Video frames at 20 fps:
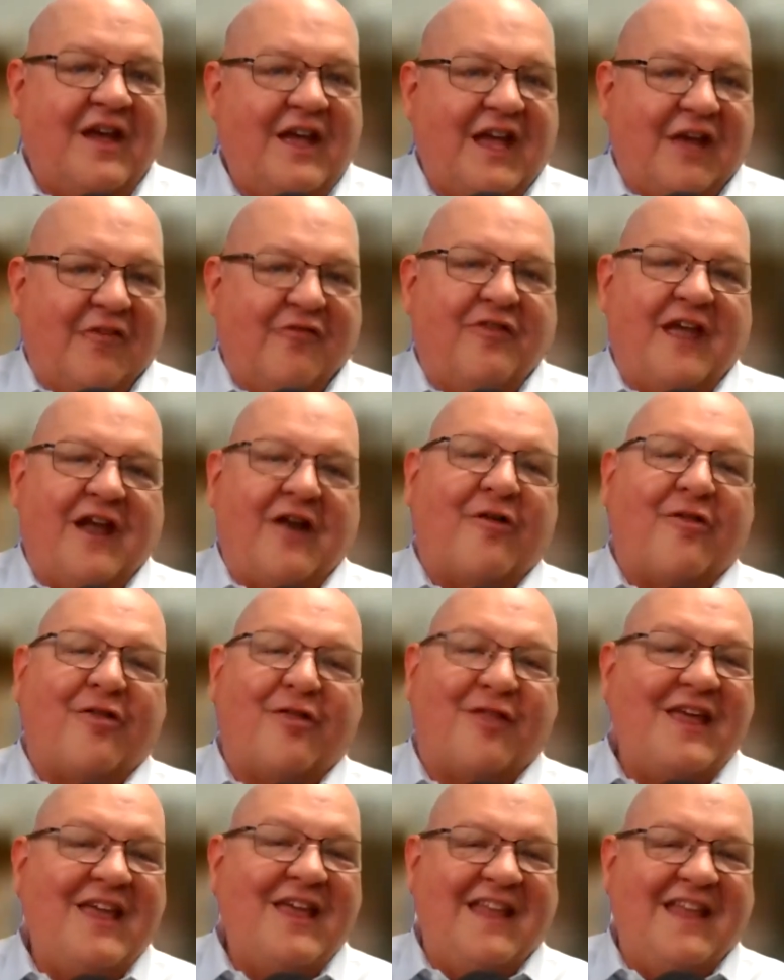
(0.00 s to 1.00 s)
If they are
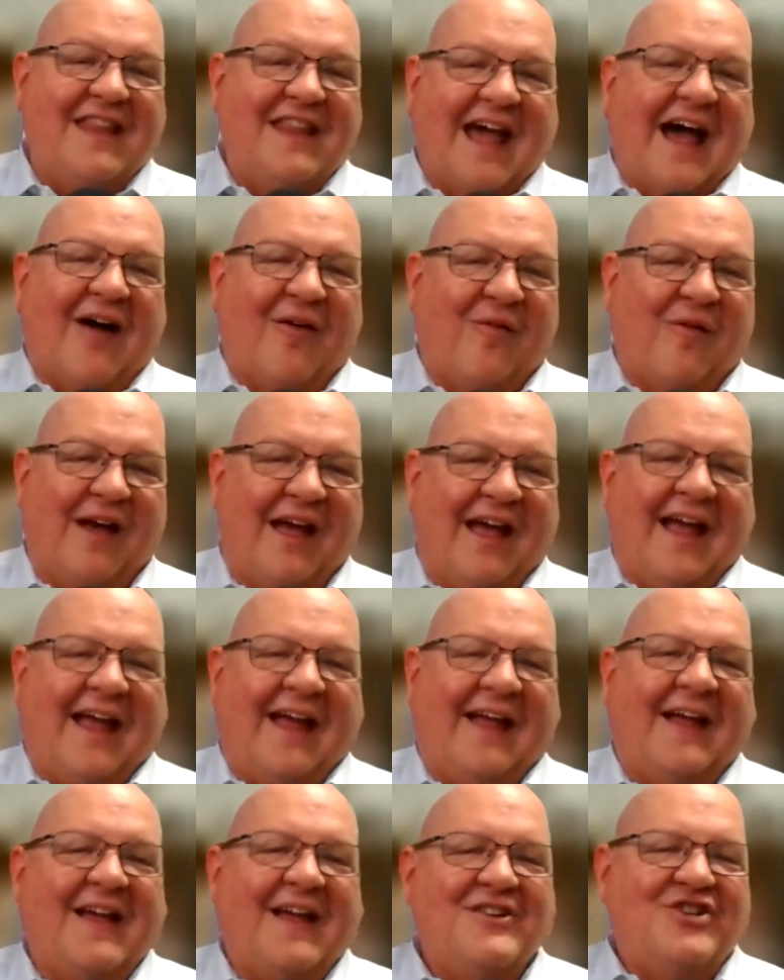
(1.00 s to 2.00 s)
thinking that
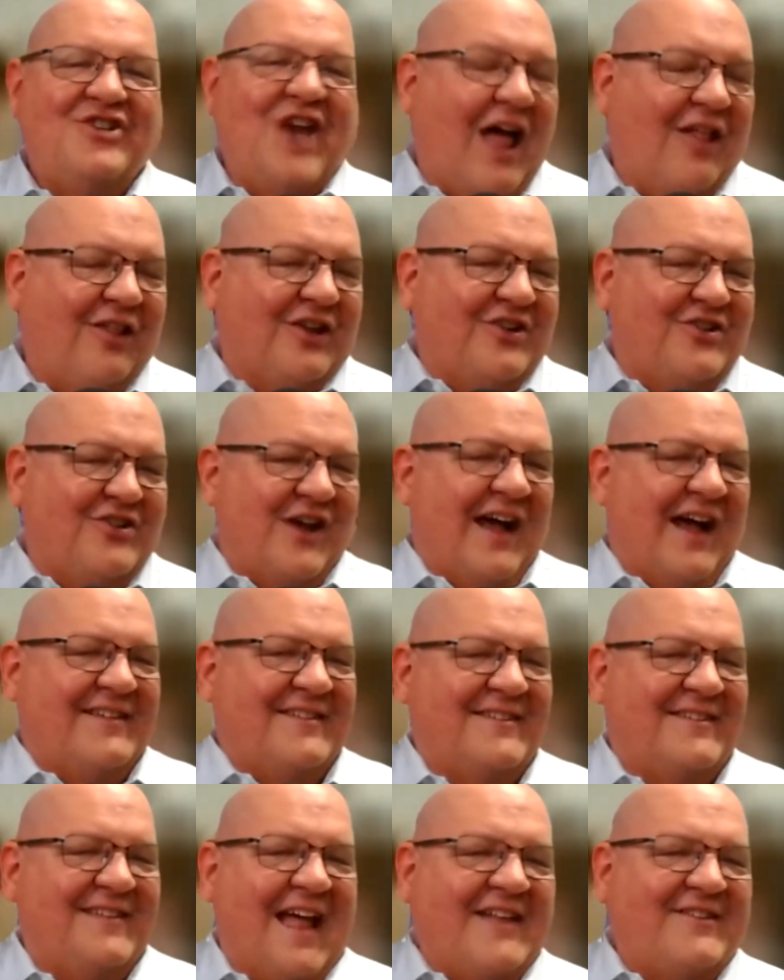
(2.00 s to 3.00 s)
way, challenge
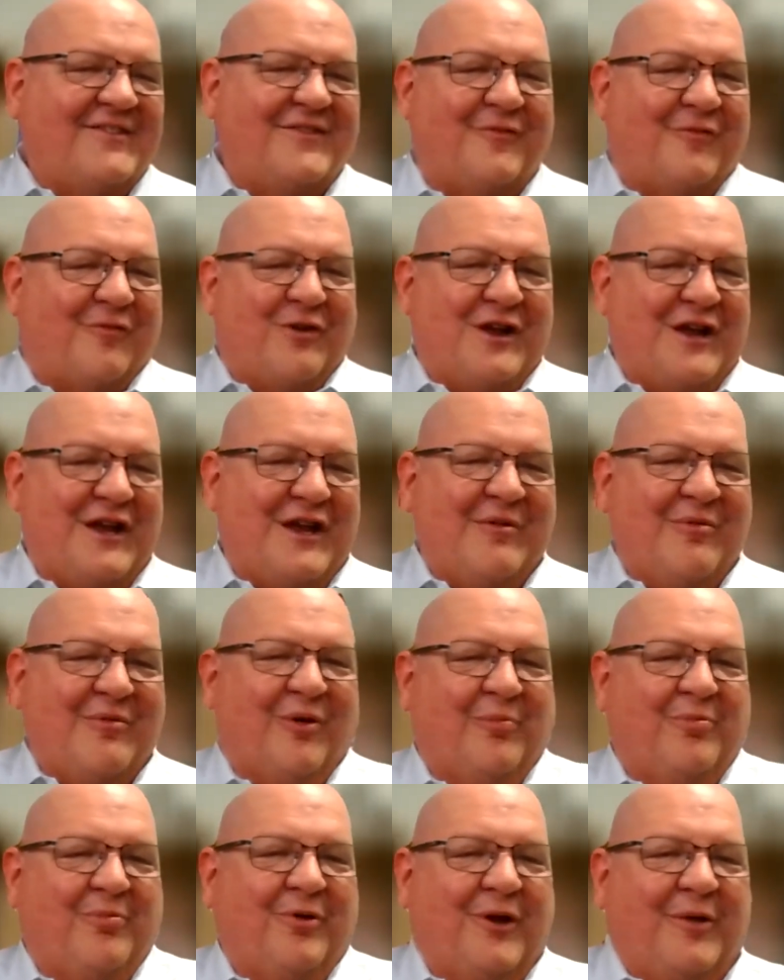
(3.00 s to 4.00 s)
us. That's free.
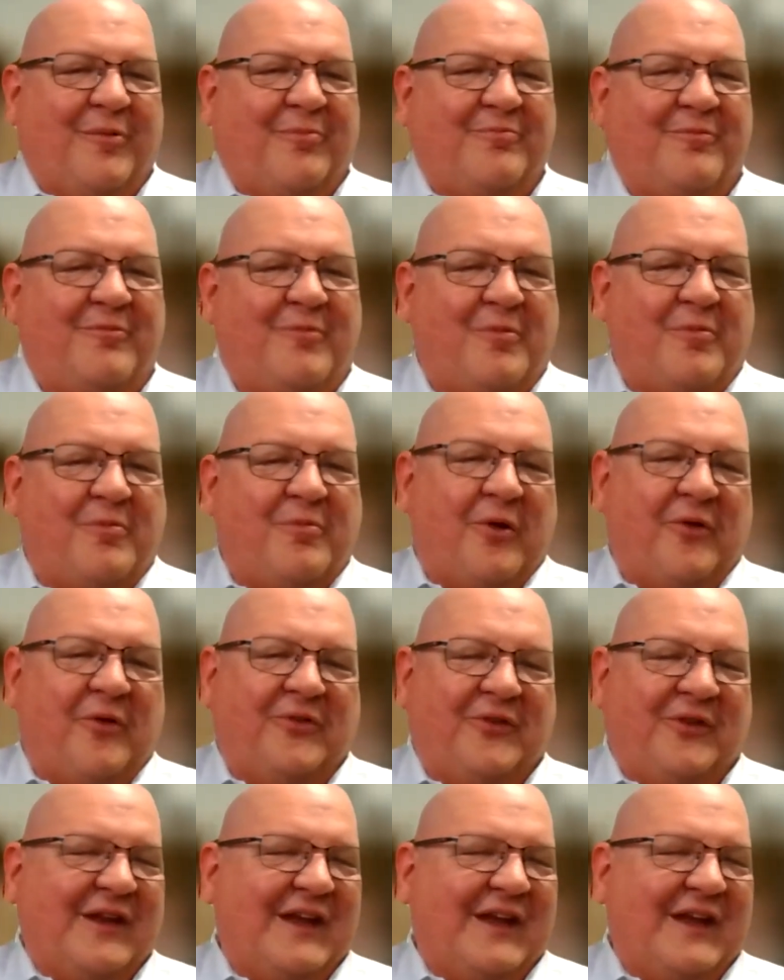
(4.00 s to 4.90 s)
We'll put a the proposal